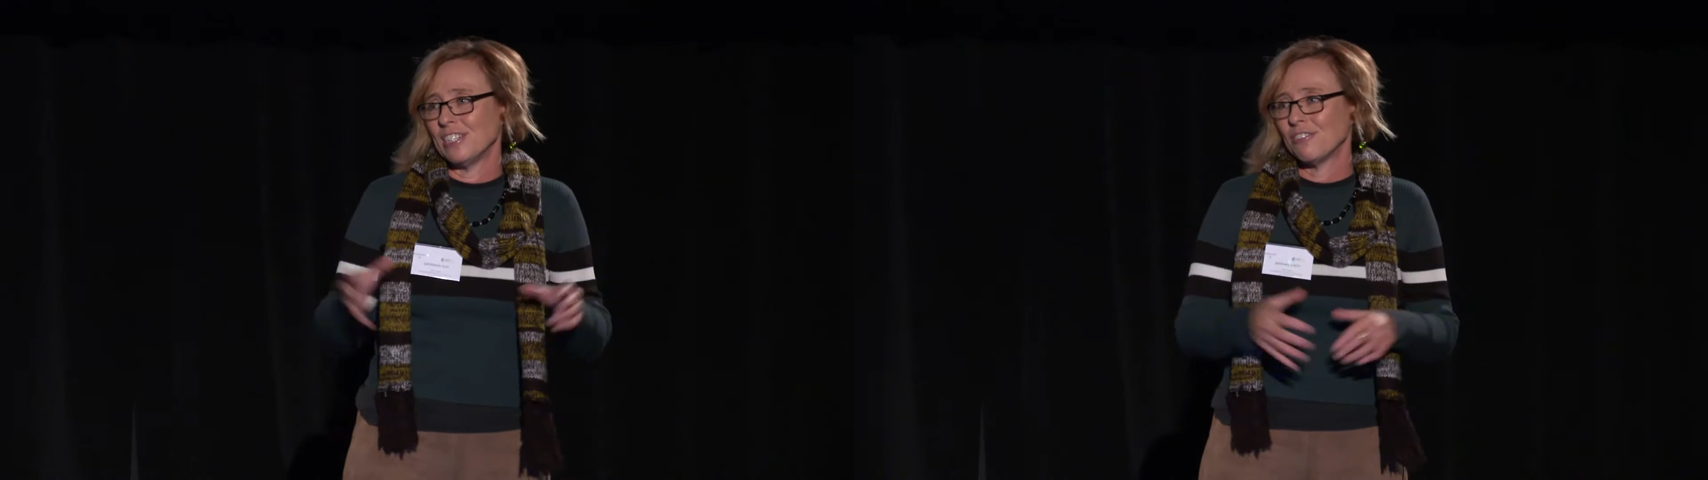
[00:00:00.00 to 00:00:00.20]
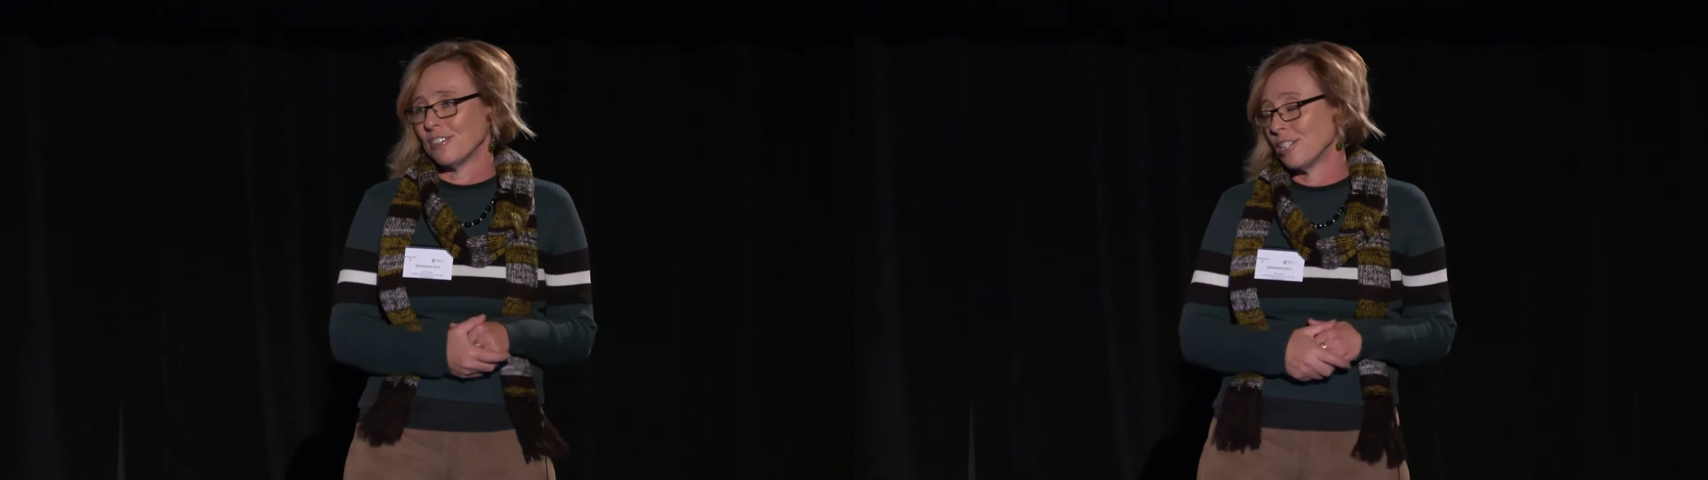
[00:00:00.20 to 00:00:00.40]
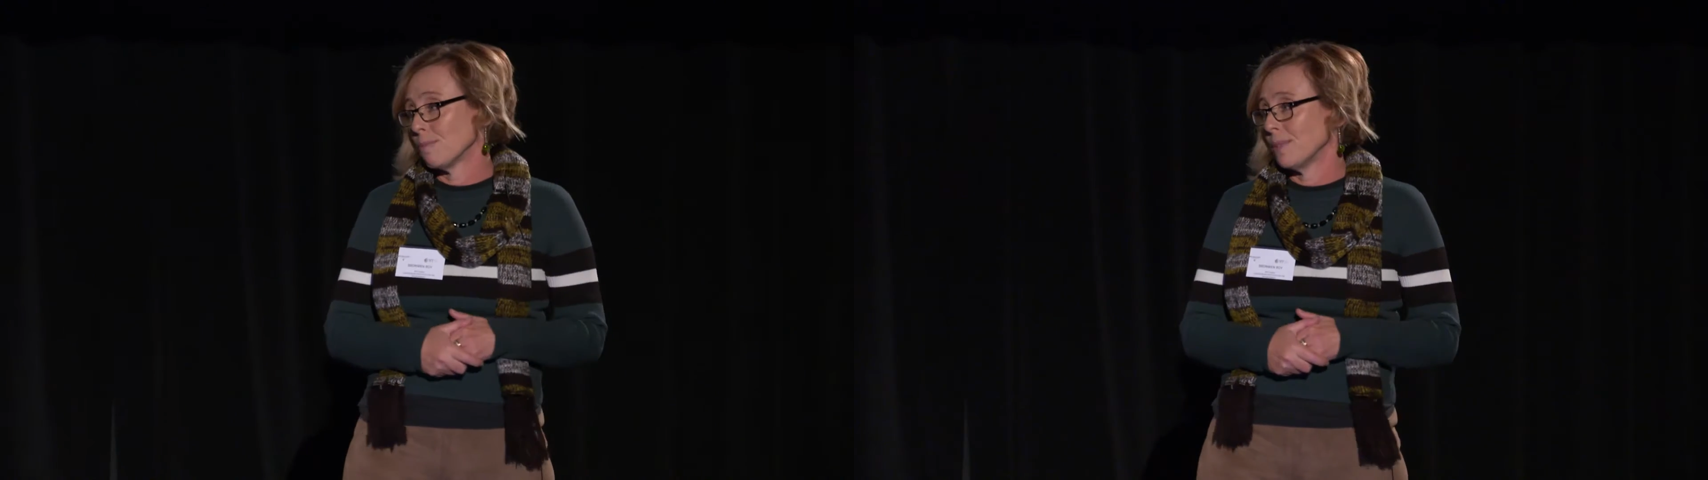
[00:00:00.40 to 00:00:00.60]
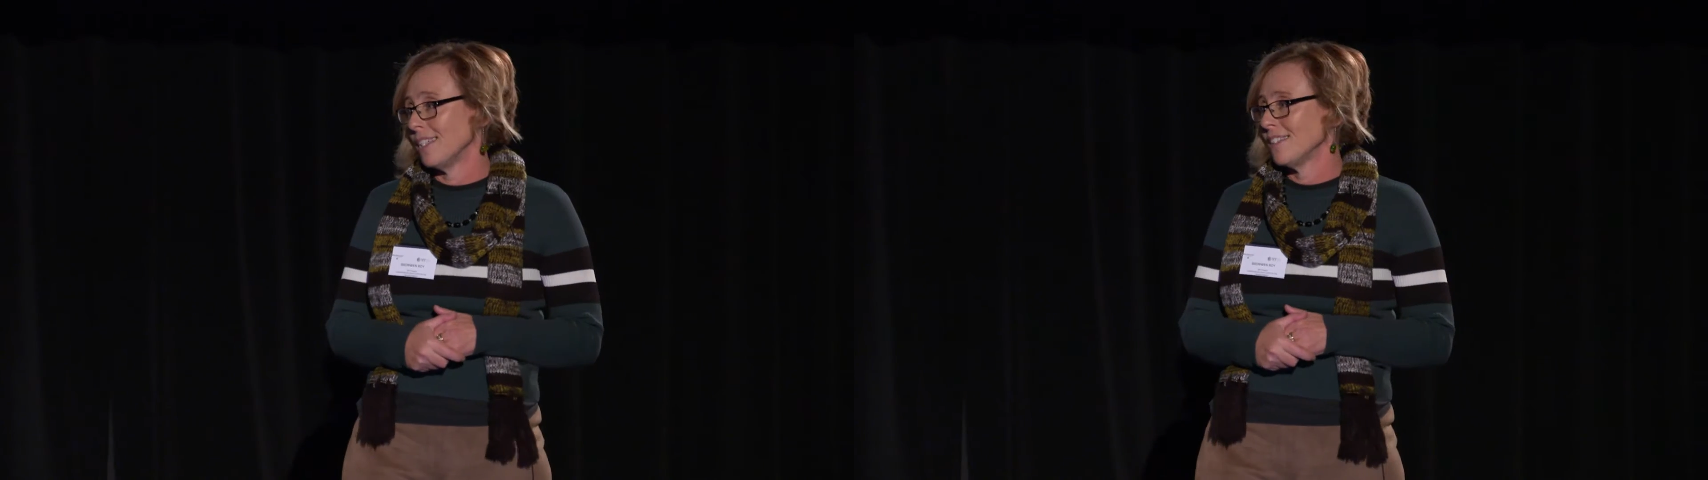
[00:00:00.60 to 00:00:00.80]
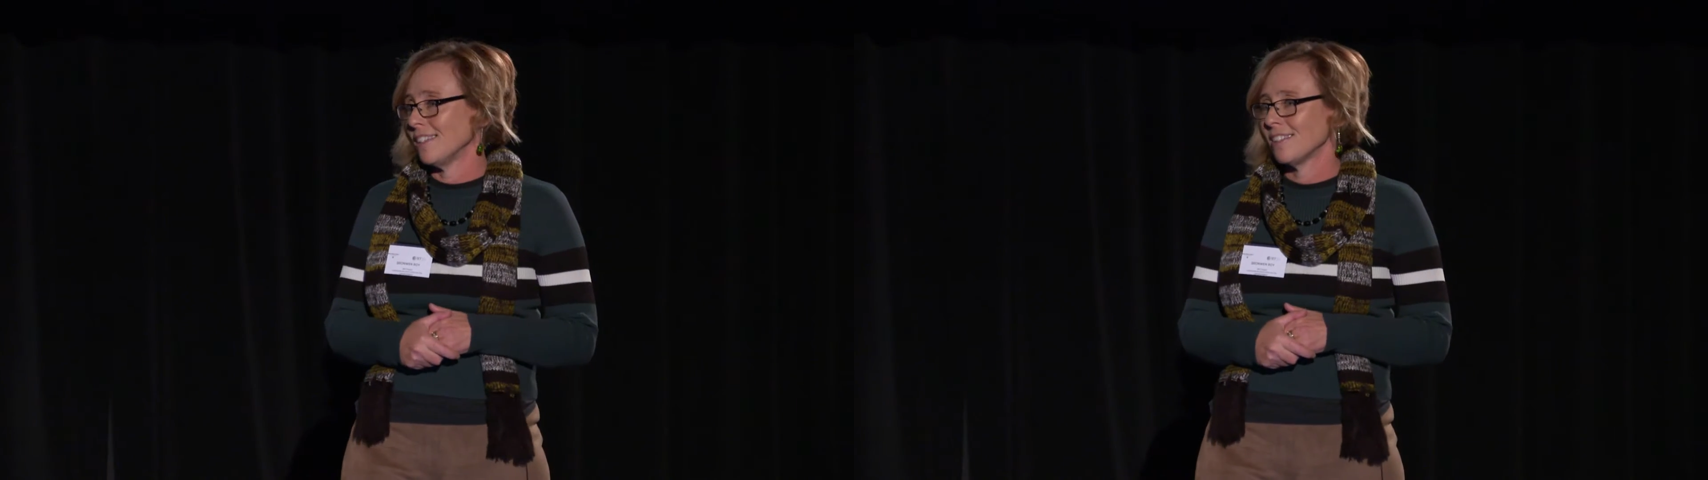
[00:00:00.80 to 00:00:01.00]
different
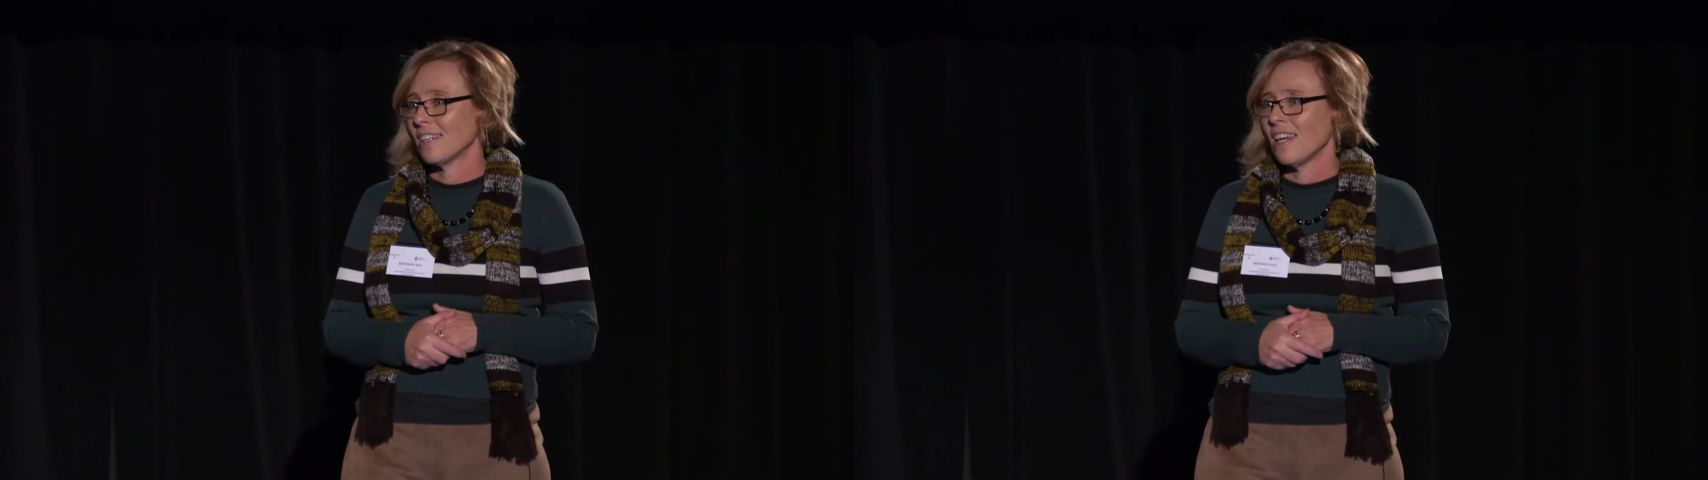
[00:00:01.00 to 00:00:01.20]
species.